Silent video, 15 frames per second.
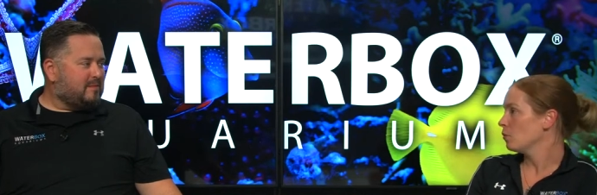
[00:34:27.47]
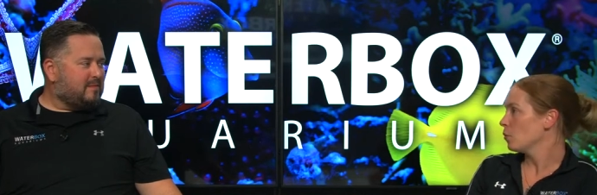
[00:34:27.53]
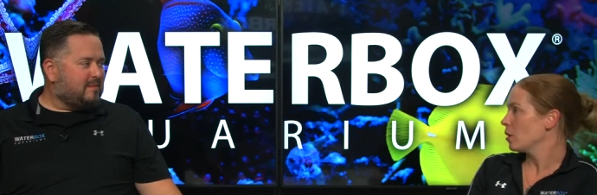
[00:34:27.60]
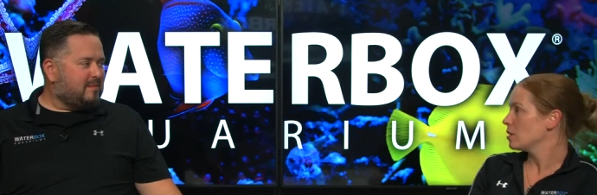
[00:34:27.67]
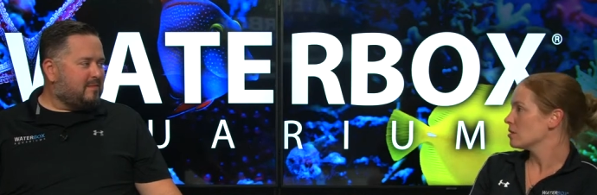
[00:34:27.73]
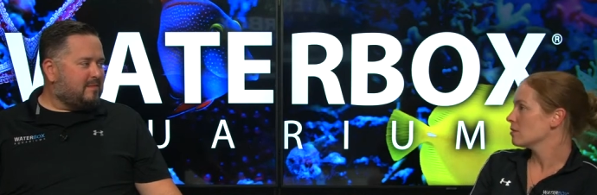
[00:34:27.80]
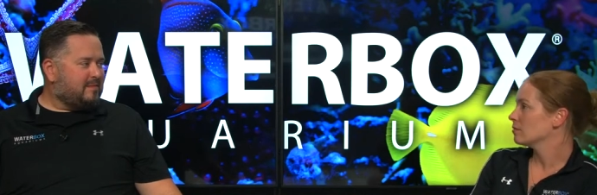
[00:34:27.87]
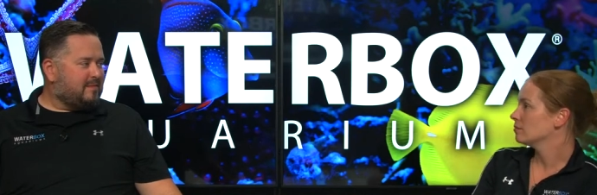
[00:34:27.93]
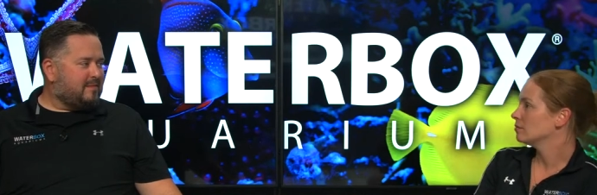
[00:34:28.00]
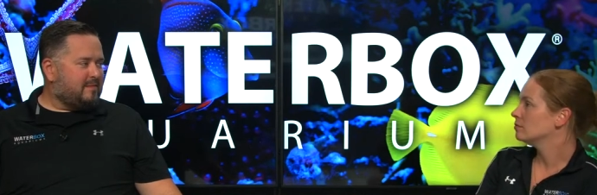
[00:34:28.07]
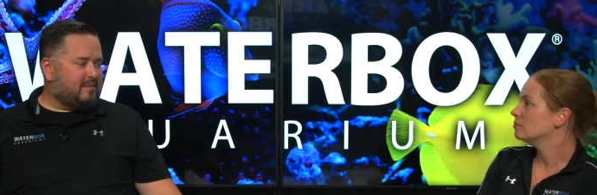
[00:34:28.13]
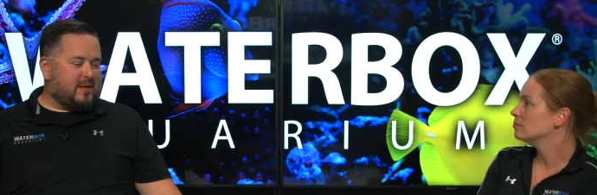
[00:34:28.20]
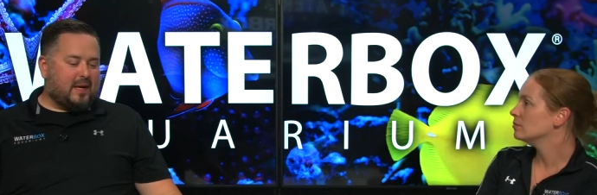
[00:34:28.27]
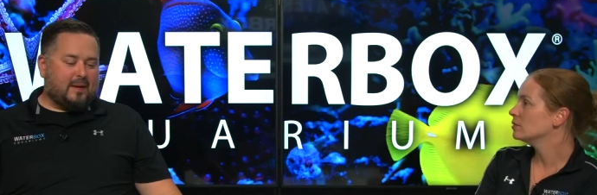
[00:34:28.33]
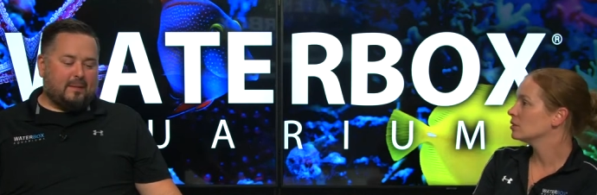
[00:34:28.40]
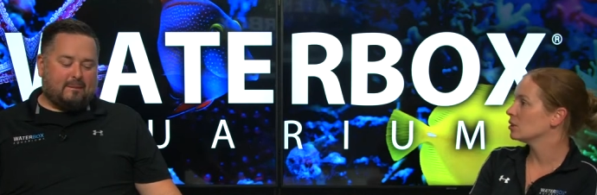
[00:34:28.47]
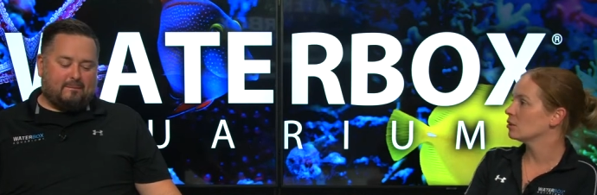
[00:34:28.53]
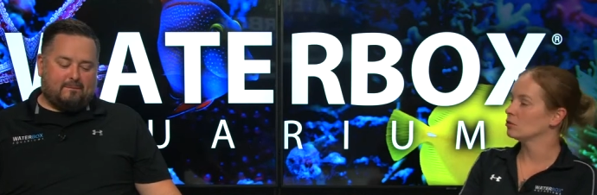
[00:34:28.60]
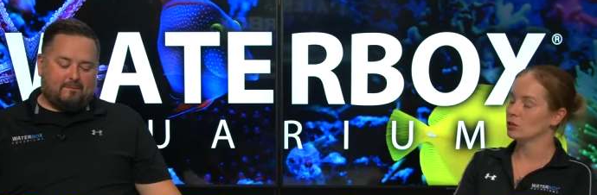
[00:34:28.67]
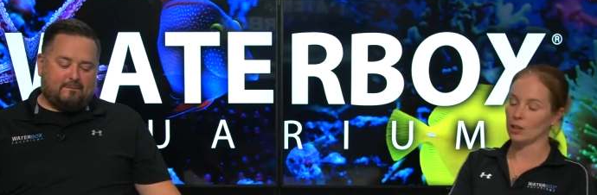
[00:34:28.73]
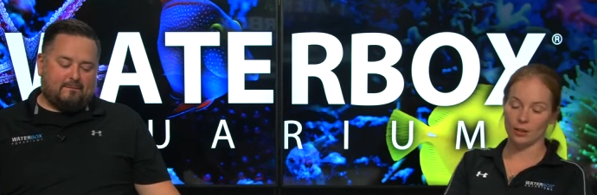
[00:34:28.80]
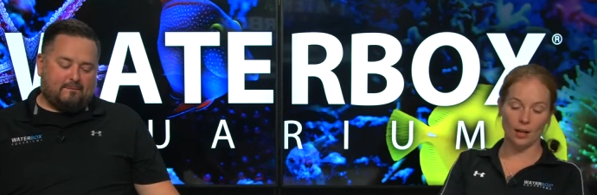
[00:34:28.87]
Speaker 1: giveaways. Yeah.
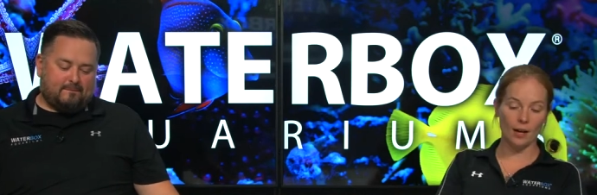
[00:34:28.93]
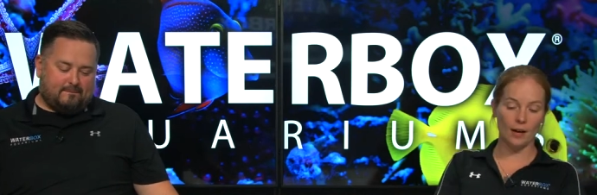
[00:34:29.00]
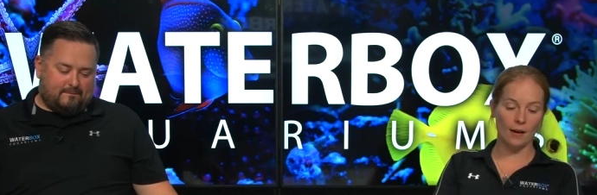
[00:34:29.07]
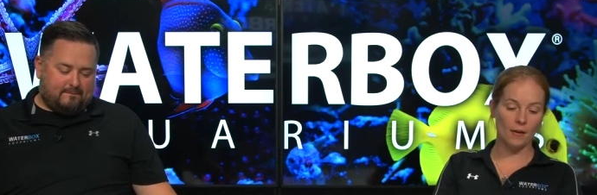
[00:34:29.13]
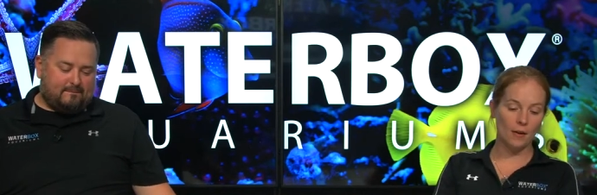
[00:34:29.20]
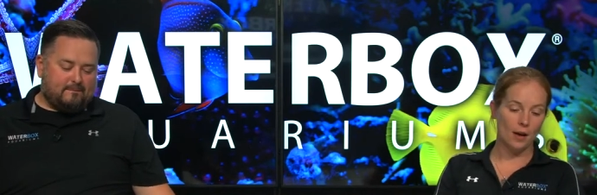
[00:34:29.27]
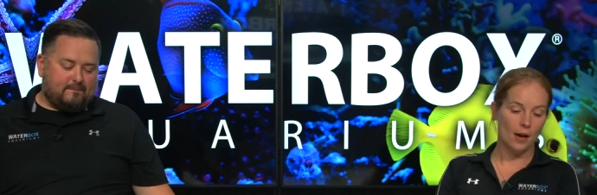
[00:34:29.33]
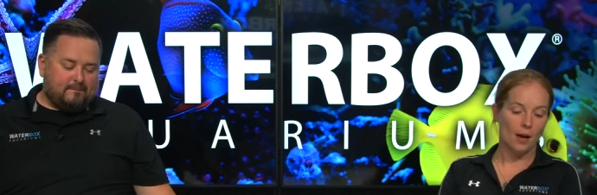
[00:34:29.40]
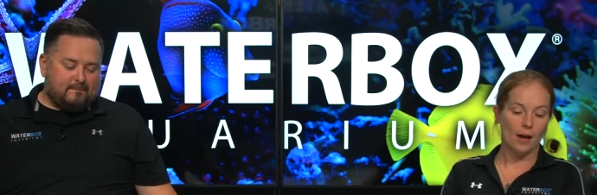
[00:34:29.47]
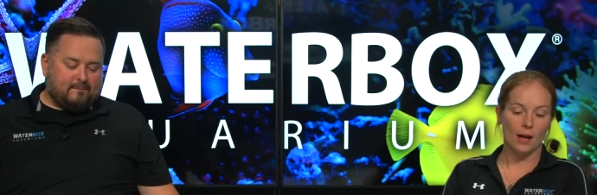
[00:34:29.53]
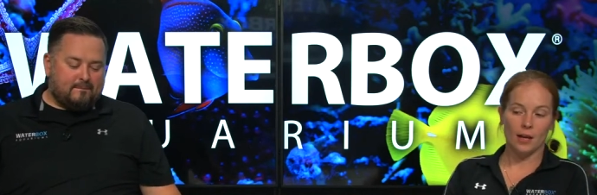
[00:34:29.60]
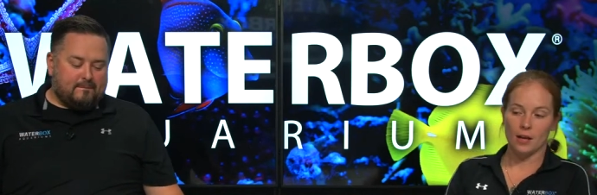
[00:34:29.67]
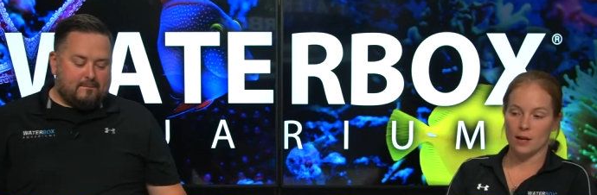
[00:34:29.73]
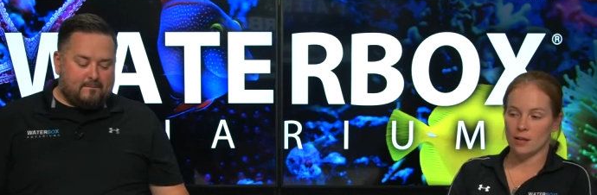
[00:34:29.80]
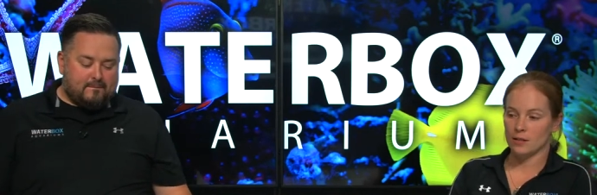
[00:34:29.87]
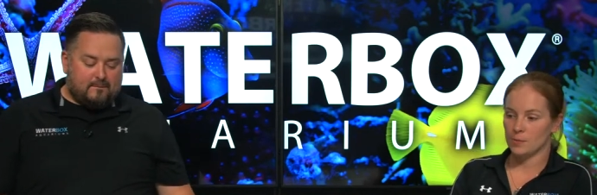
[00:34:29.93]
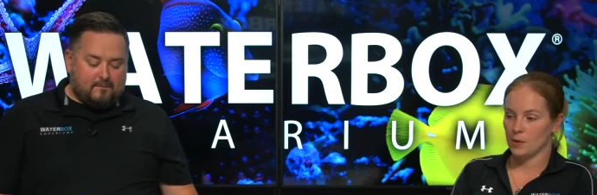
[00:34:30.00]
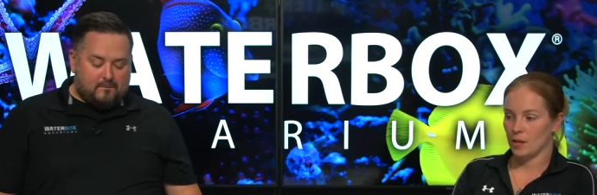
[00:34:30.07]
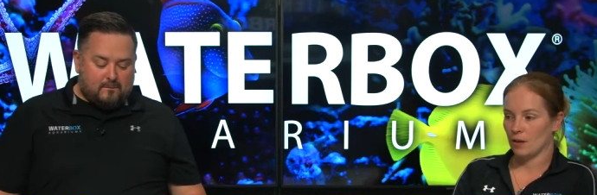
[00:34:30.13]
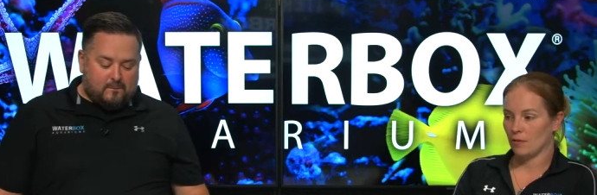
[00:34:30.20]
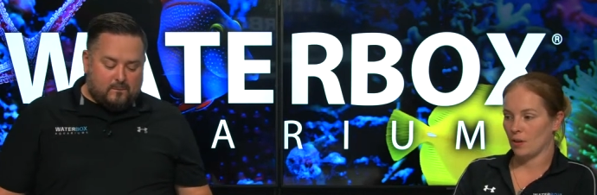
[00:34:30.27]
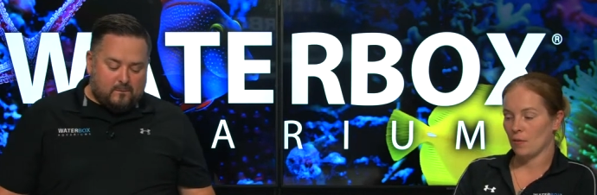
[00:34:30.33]
So check that out. And
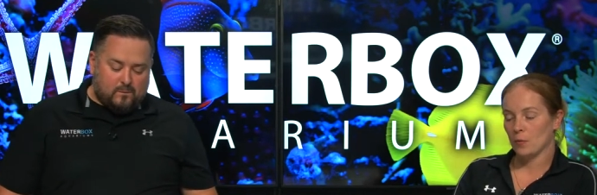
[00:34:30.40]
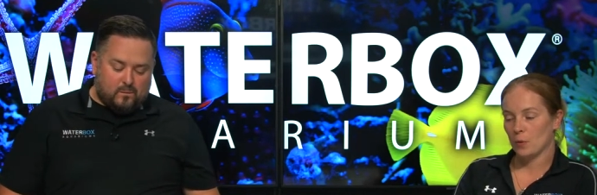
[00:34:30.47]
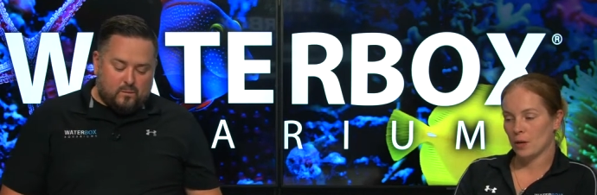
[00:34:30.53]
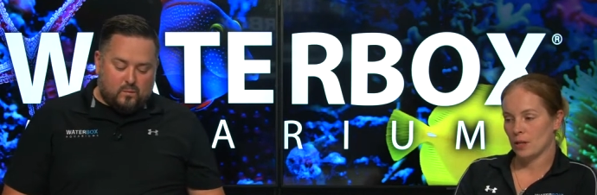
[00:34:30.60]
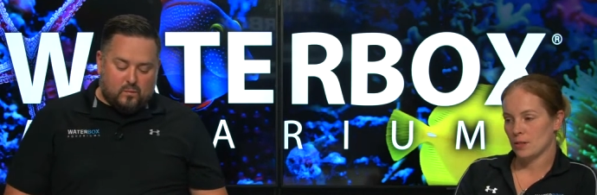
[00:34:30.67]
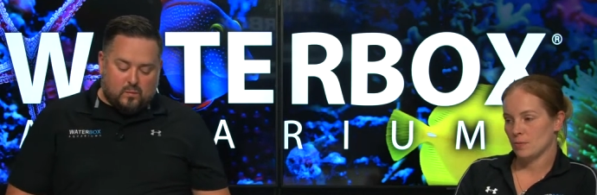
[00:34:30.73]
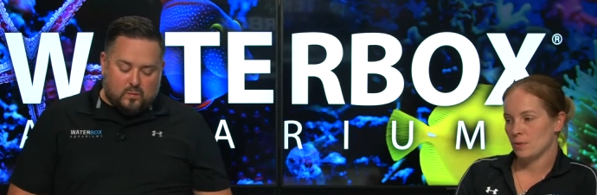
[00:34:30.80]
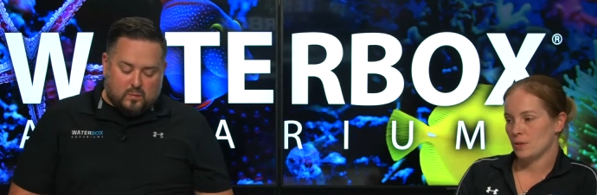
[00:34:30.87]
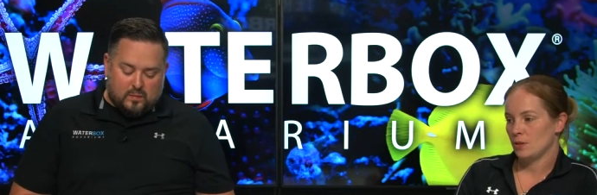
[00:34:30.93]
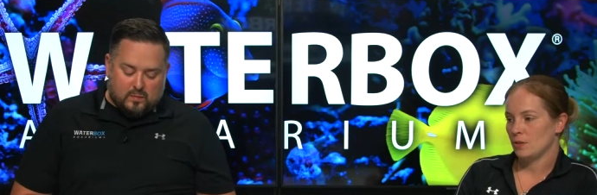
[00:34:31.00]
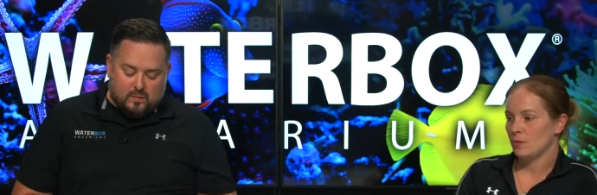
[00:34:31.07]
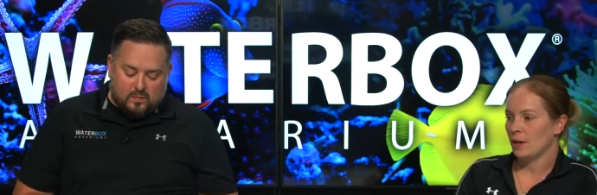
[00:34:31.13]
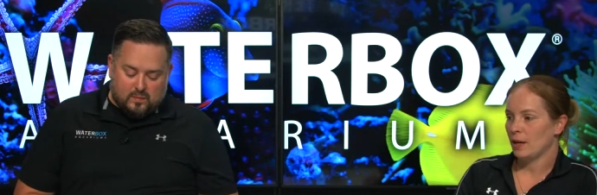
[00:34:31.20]
speaking of giveaways, we do